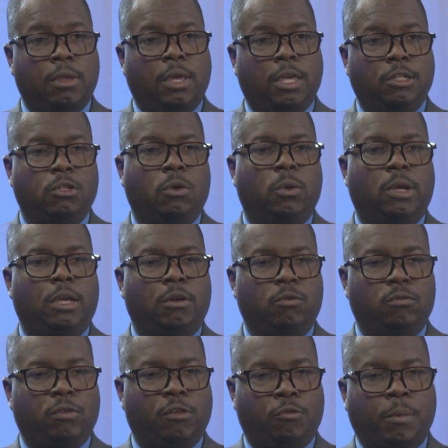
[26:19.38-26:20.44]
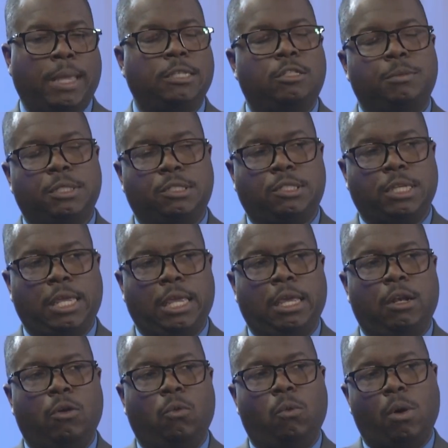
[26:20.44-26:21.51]
And so it remains to be
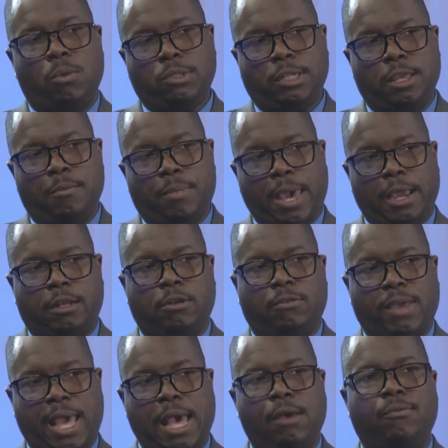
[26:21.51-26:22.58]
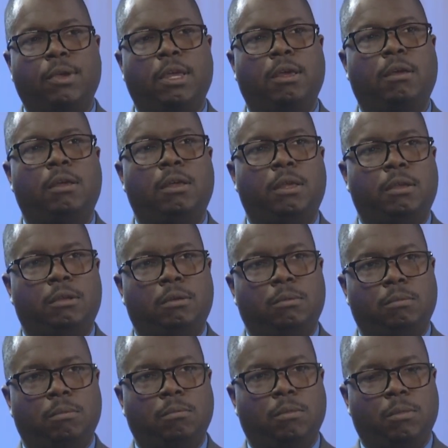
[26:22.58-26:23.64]
seen what was the impact of having
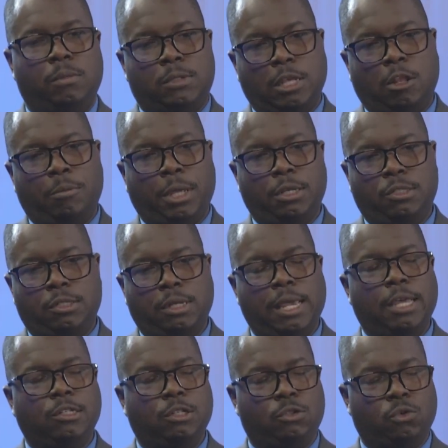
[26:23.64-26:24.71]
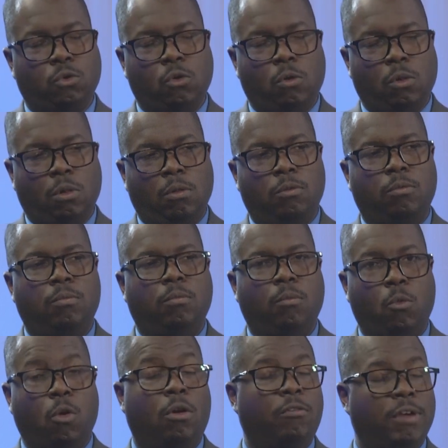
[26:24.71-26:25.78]
telemedicine as a tool
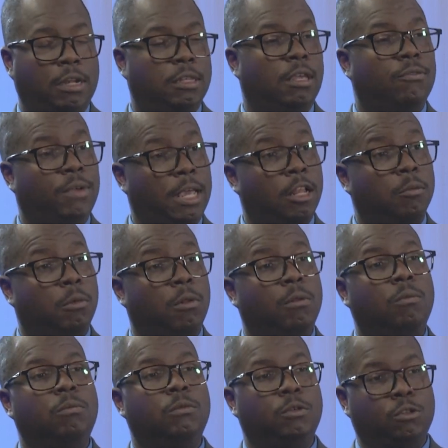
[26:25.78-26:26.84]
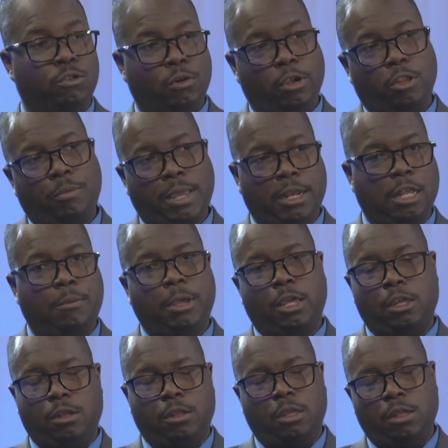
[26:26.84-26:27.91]
more readily available during the pandemic
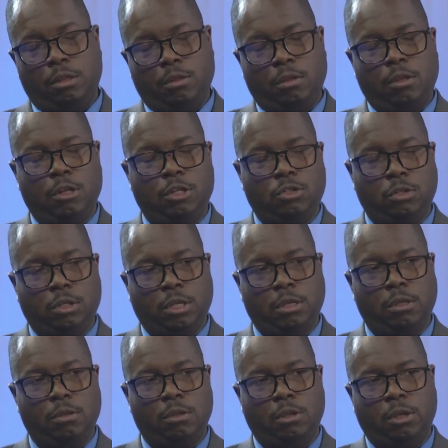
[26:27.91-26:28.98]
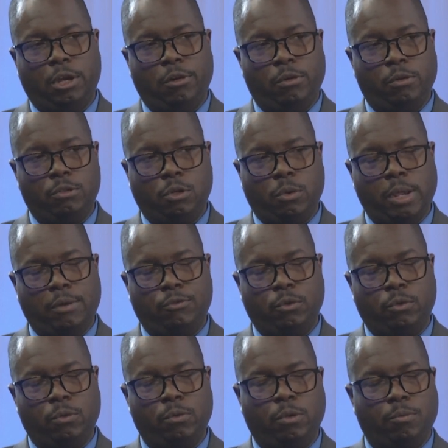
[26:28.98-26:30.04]
and initially the year or so
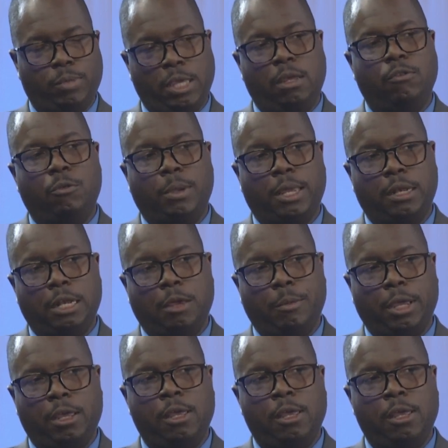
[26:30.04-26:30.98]
after the peak of the pandemic.